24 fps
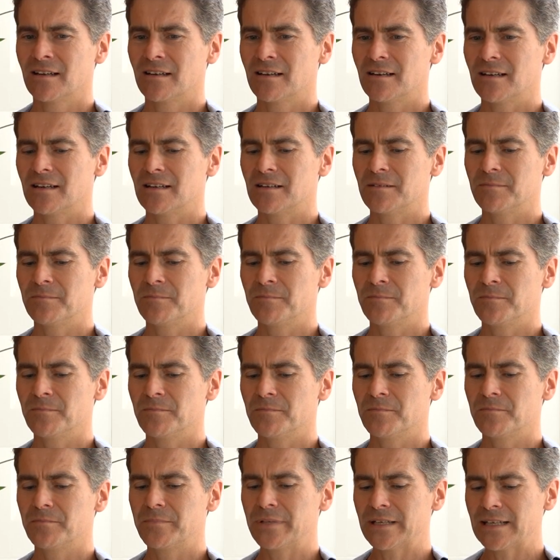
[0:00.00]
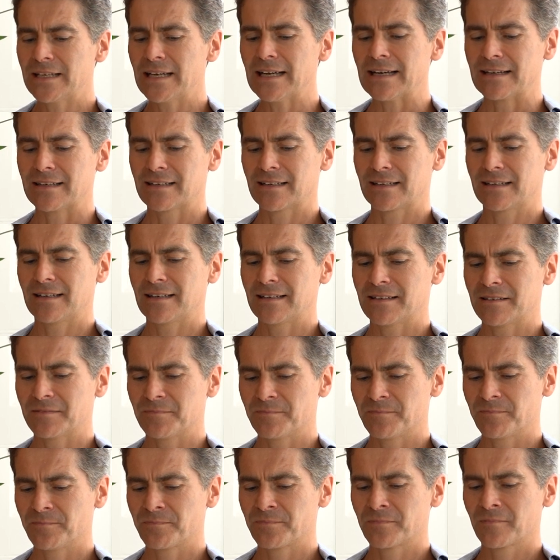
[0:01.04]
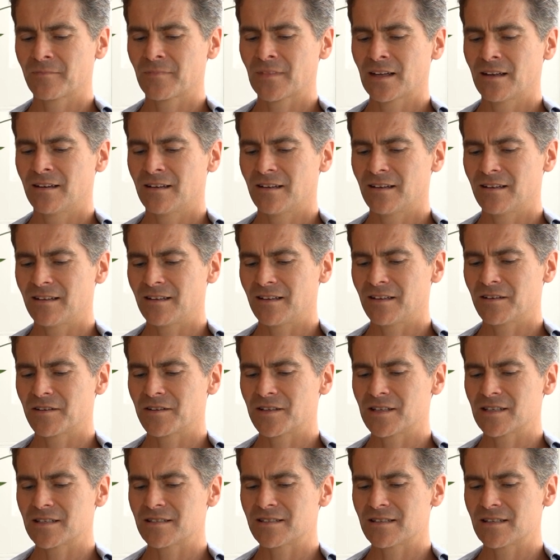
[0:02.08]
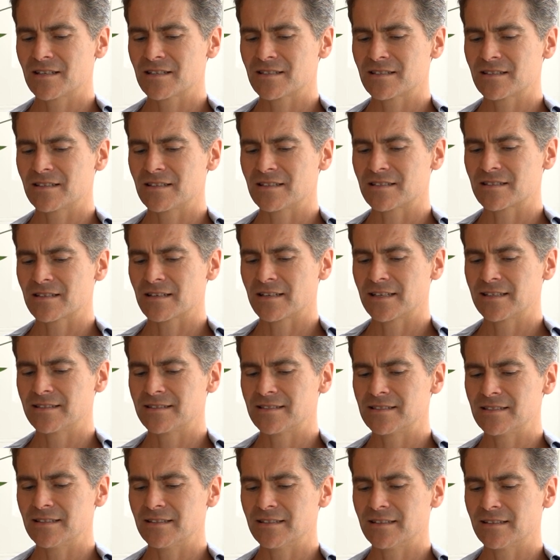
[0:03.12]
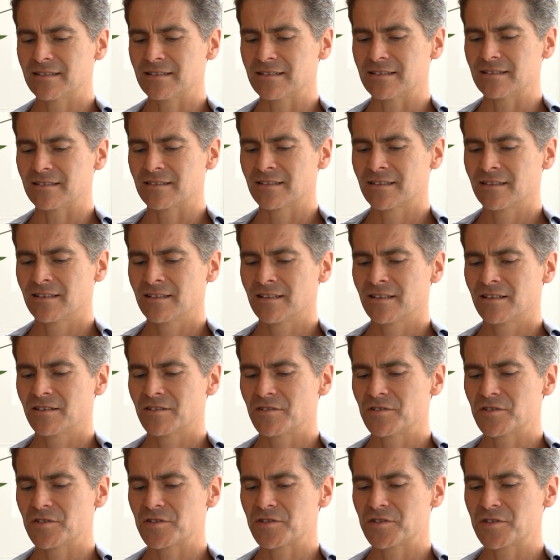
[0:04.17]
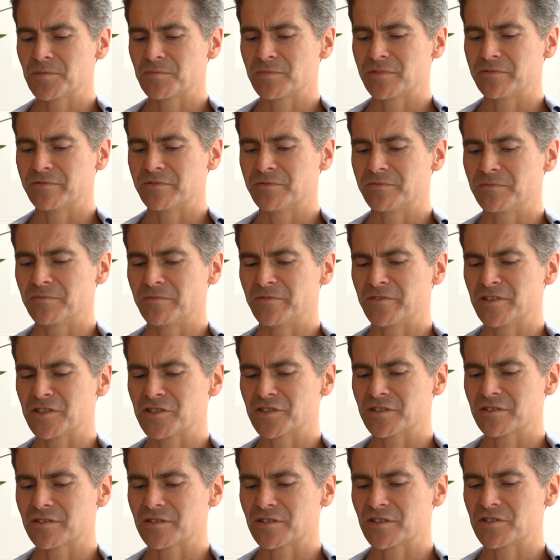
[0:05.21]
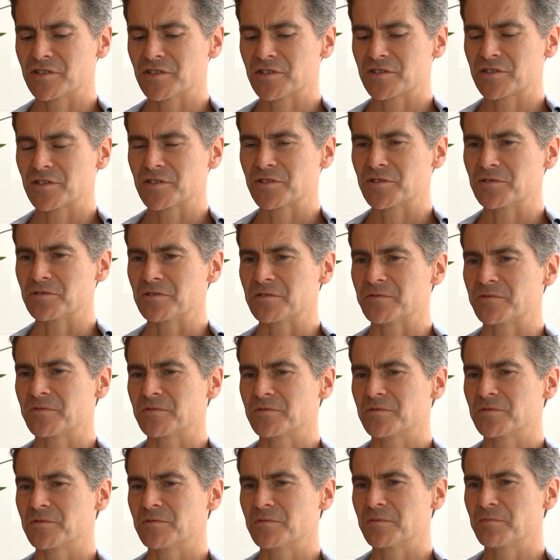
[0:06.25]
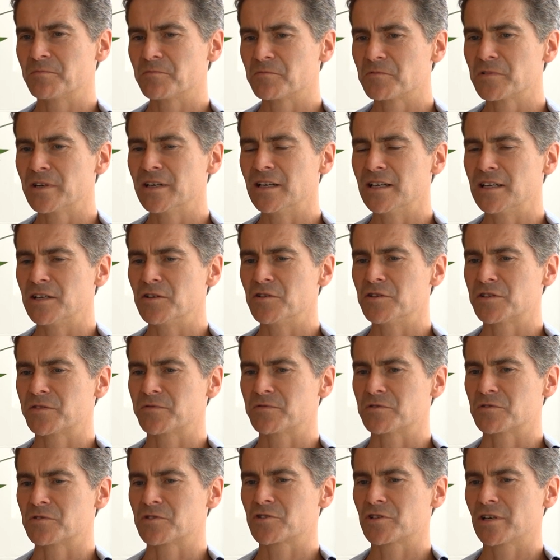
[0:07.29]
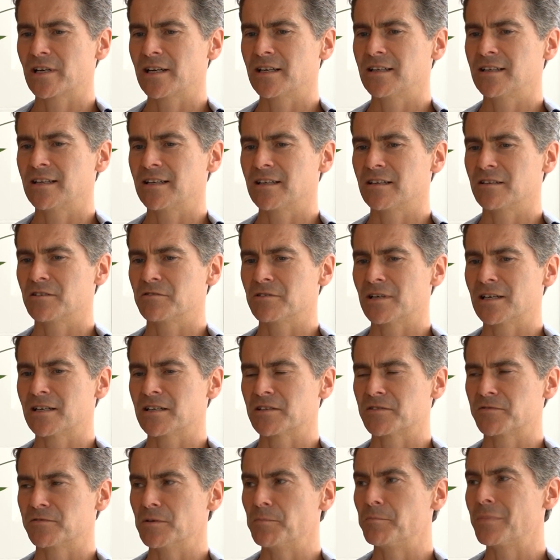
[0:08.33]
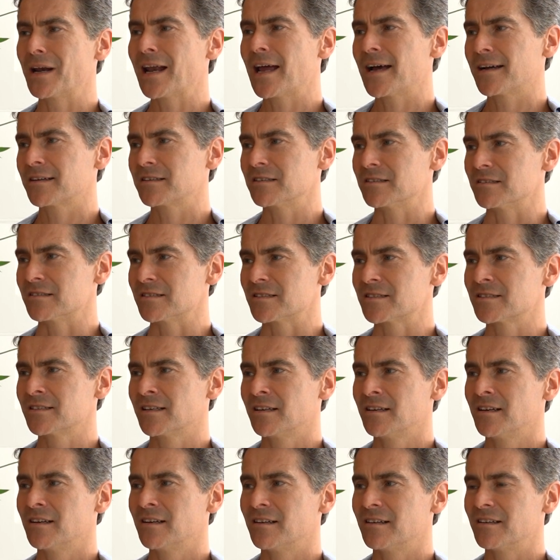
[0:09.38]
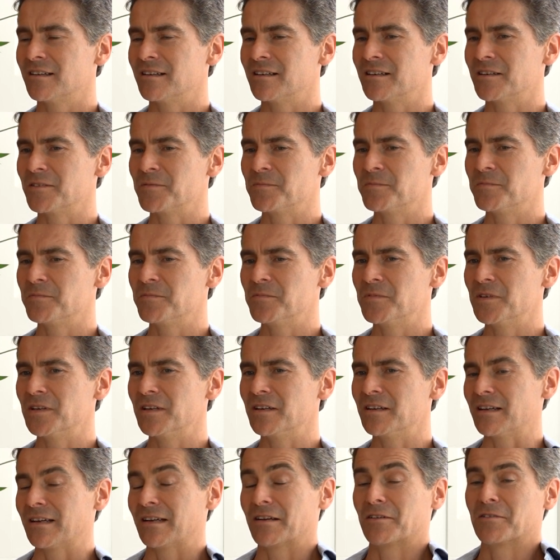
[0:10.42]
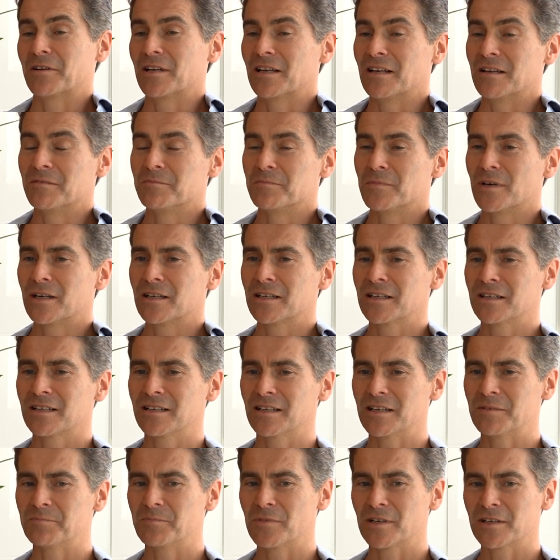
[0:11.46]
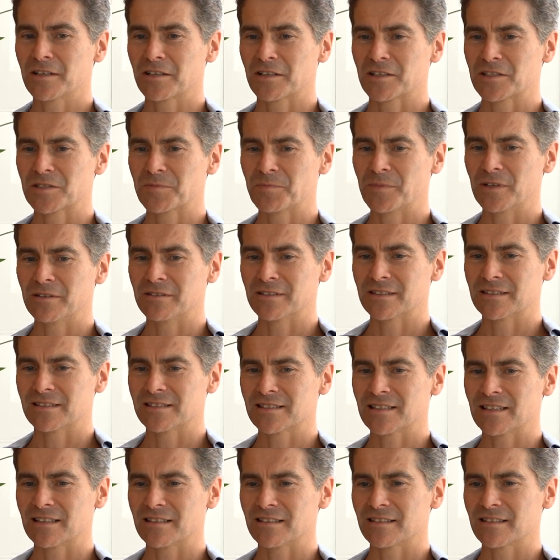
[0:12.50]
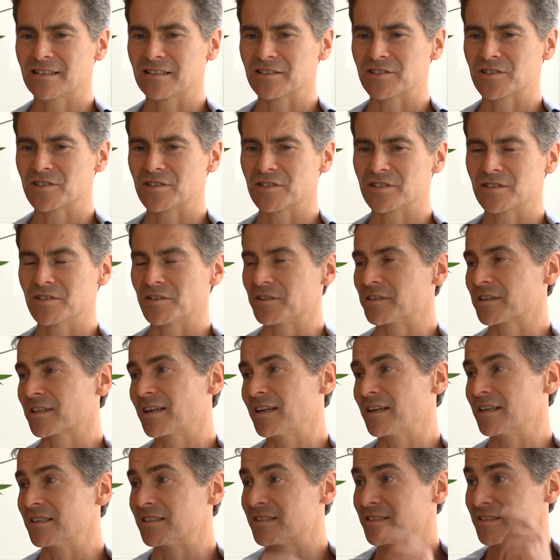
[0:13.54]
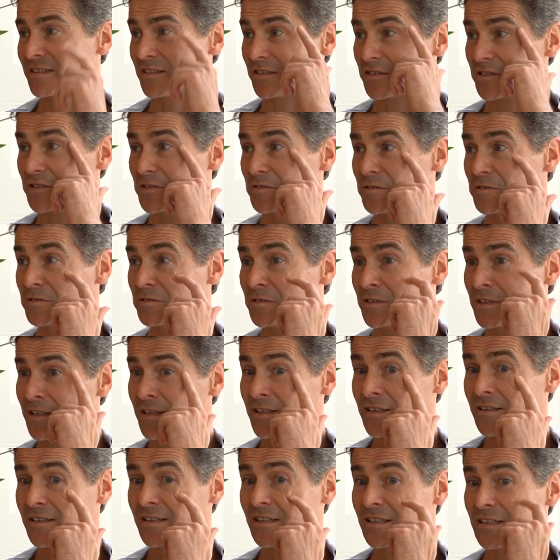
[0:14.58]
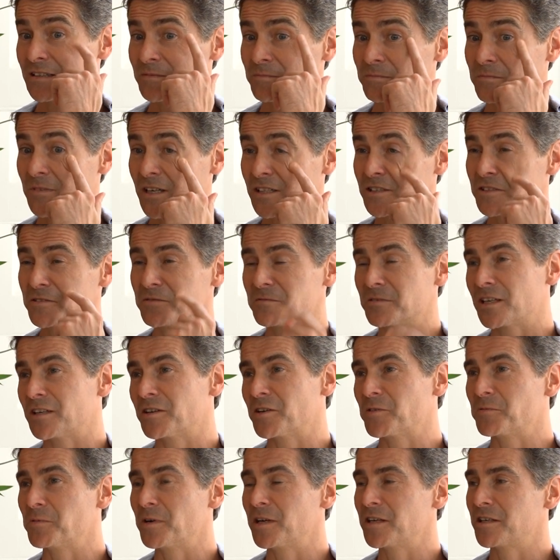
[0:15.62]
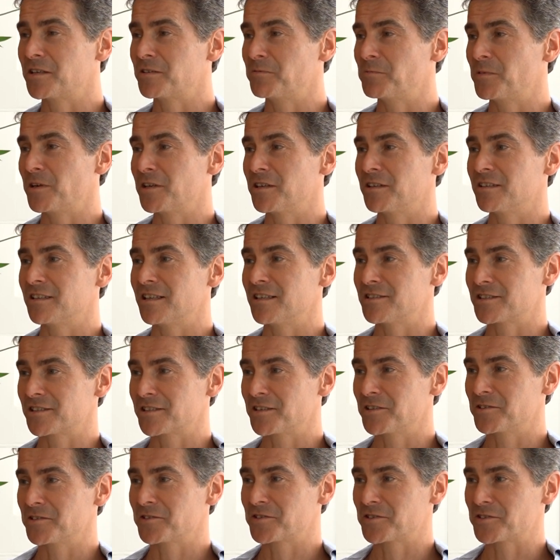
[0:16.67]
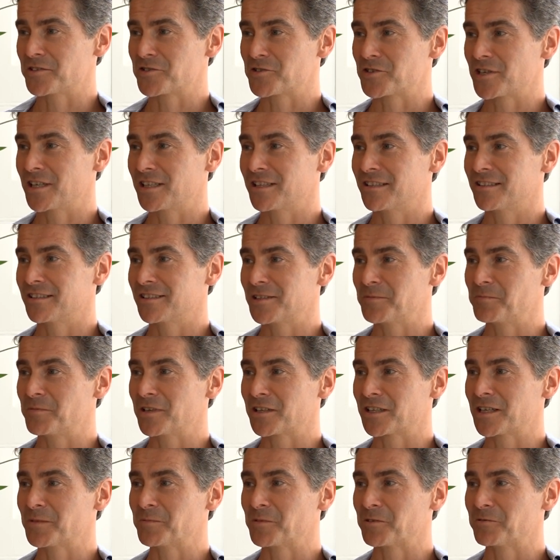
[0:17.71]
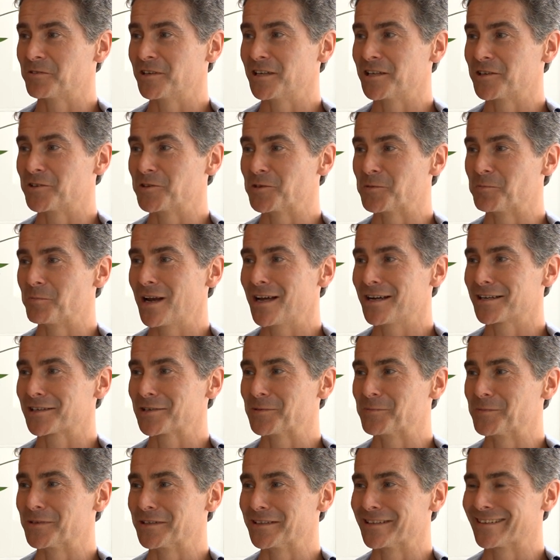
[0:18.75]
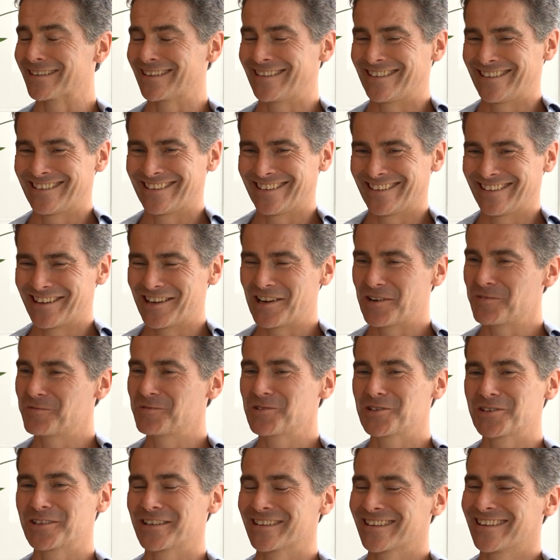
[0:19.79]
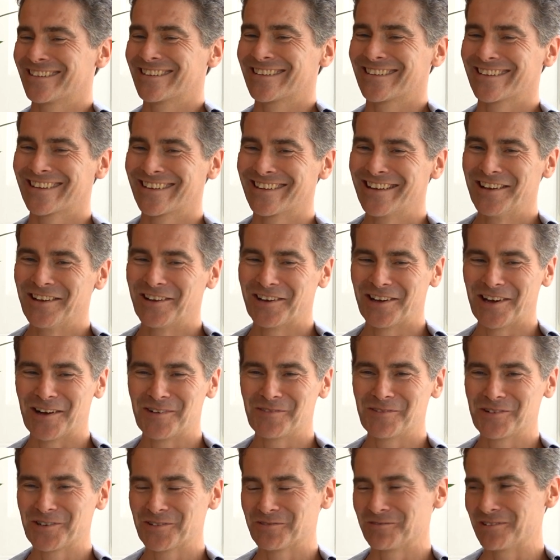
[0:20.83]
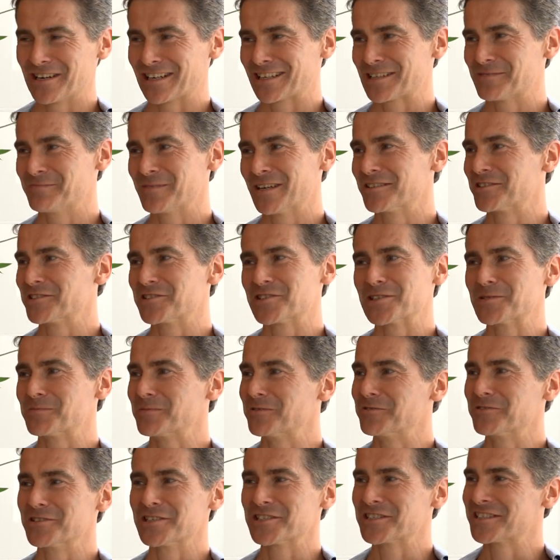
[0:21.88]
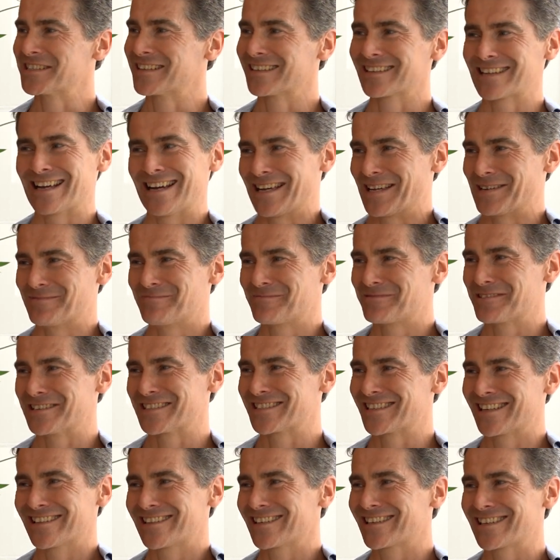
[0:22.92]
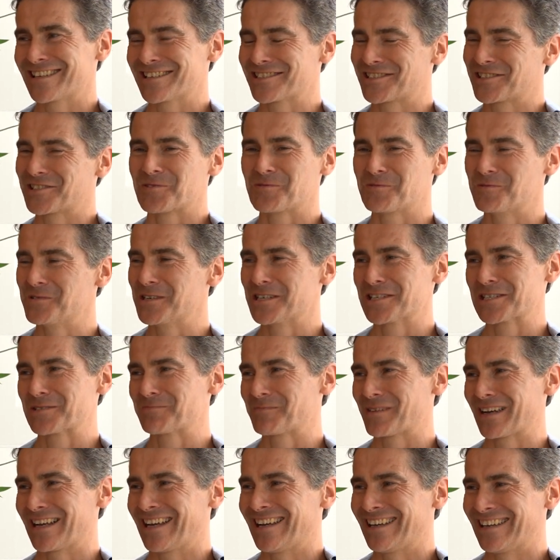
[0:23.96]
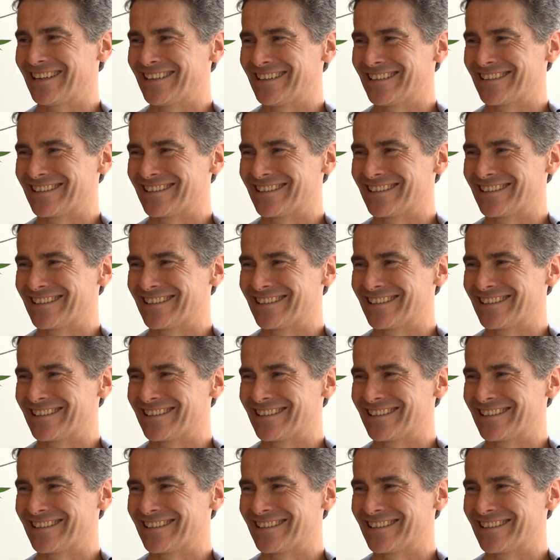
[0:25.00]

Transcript: But yeah, this idea that supervisions are just a sort of really useful training ground for blaggers. In my experience, that's just not the case at all. I don't really know where you need to go to train to become a really good blagger, but I wouldn't recommend a supervision at Cambridge. I think it's the worst place.